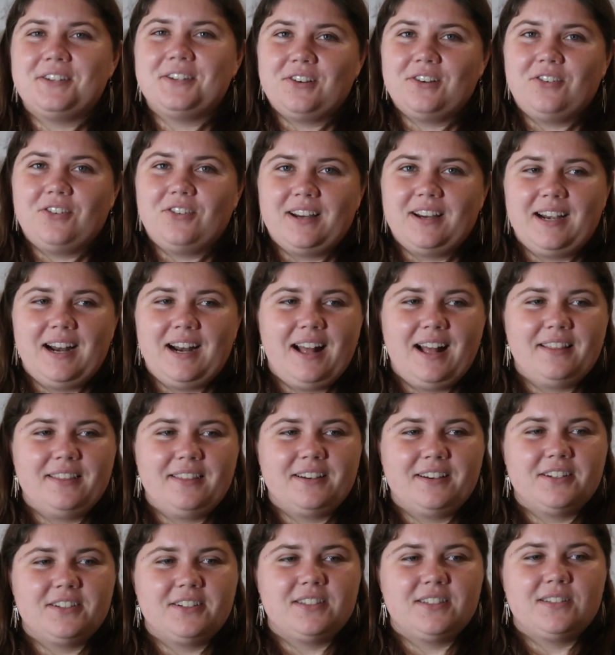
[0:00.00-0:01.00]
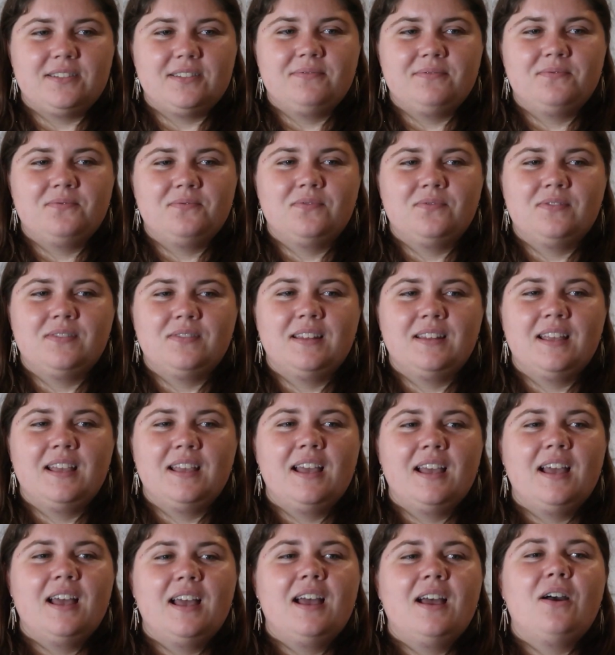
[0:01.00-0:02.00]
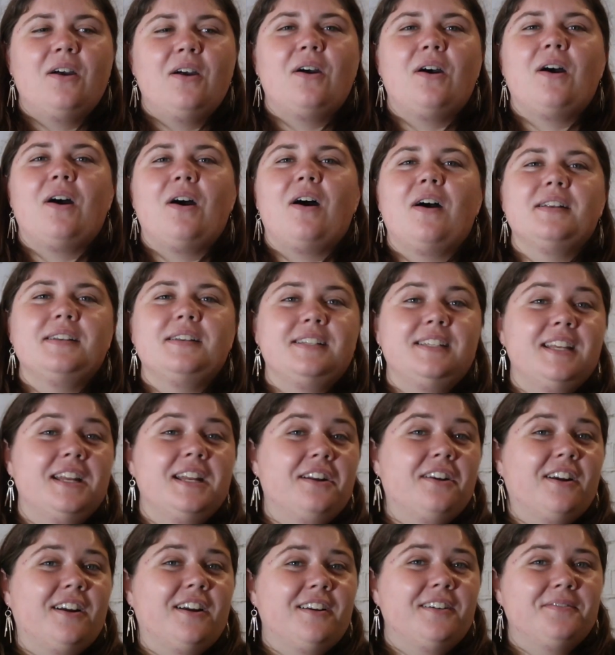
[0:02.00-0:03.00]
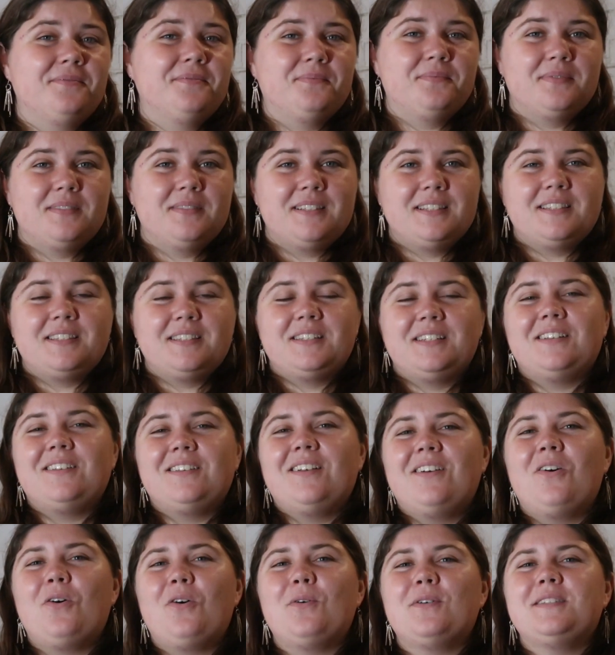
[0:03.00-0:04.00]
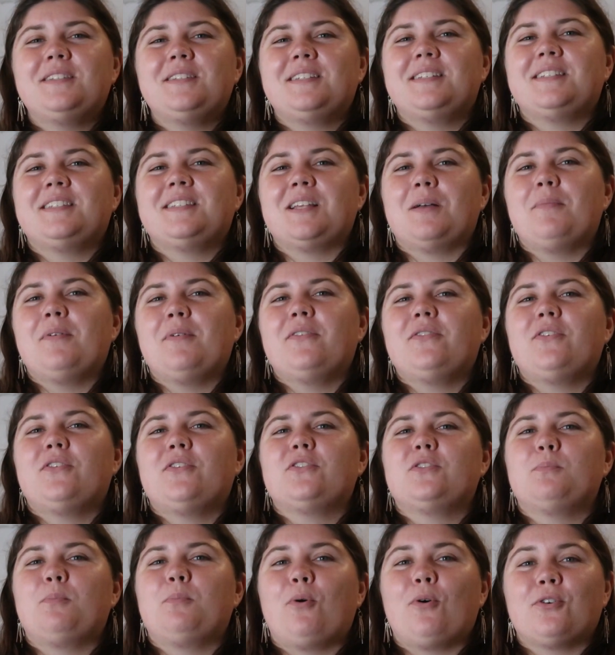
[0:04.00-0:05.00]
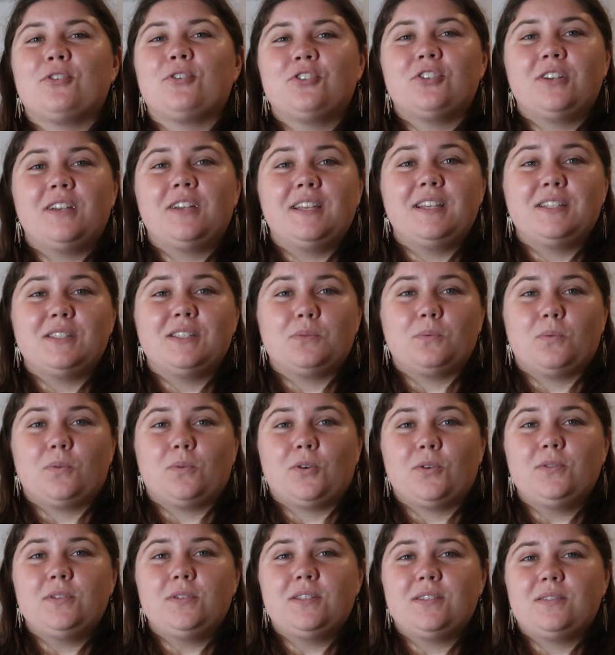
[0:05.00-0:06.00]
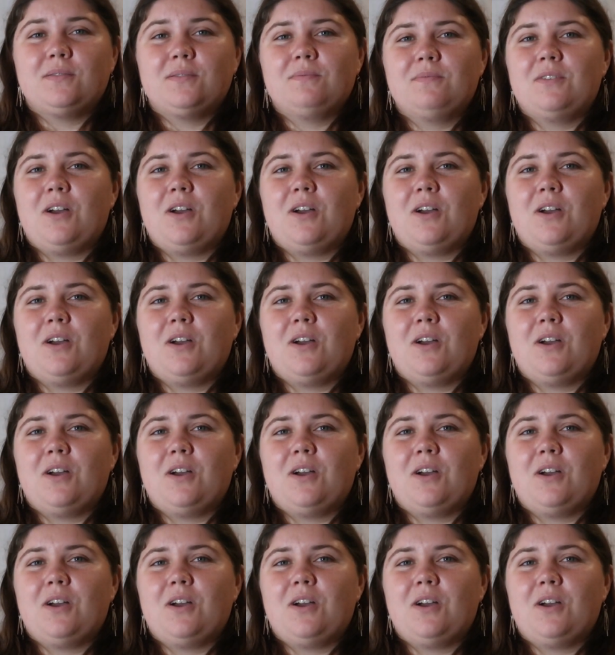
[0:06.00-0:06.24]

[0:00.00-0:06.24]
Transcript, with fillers: to greet others. Dinner still holds to some of those Portuguese roots,